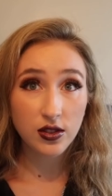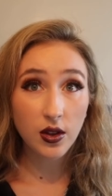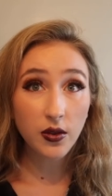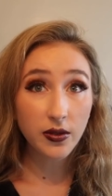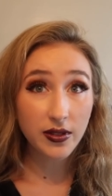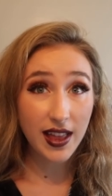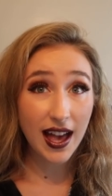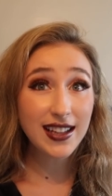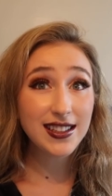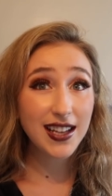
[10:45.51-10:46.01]

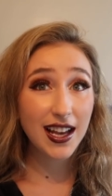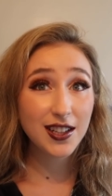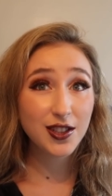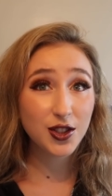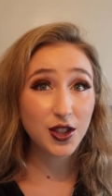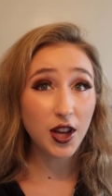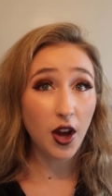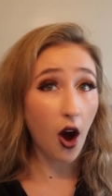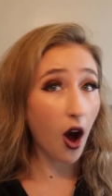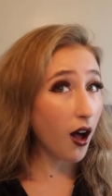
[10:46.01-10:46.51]
So that's
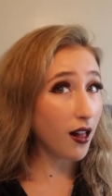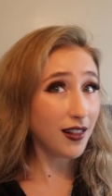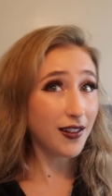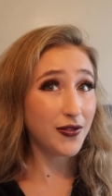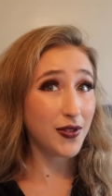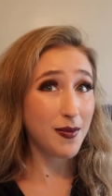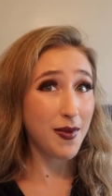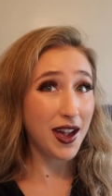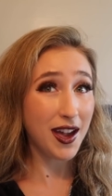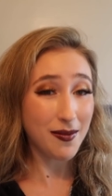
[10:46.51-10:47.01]
actually all
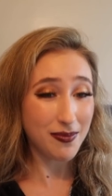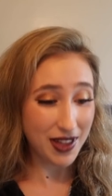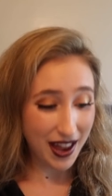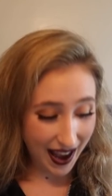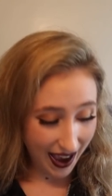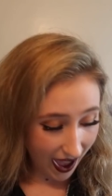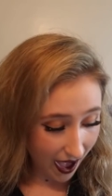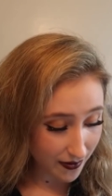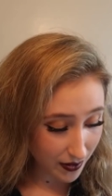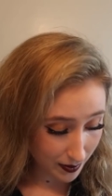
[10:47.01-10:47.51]
of the makeup that
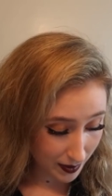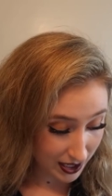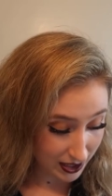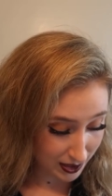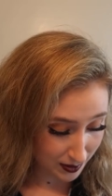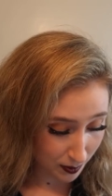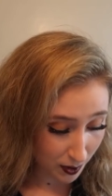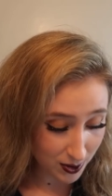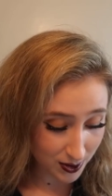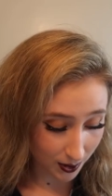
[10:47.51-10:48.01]
I have at my
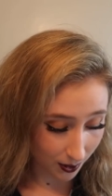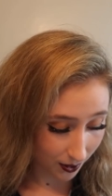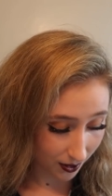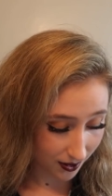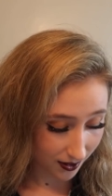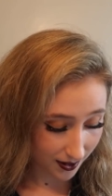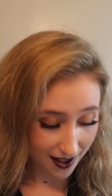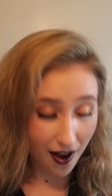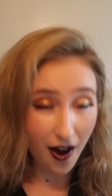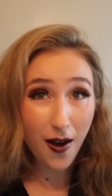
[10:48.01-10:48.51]

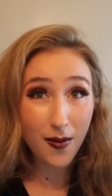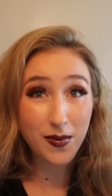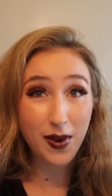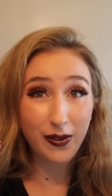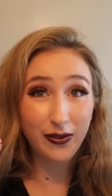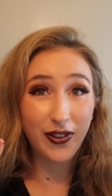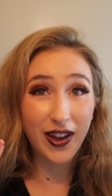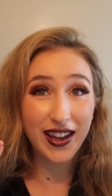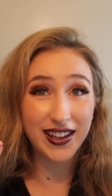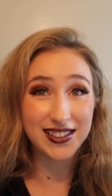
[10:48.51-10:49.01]
disposal. On
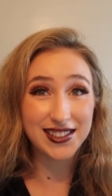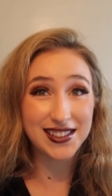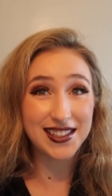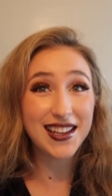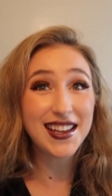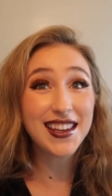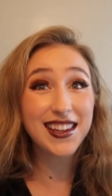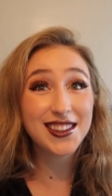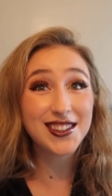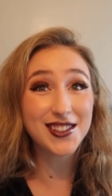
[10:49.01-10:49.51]
my face,
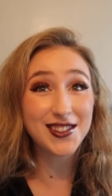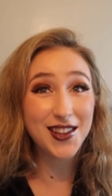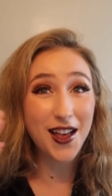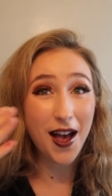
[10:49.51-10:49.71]
it's a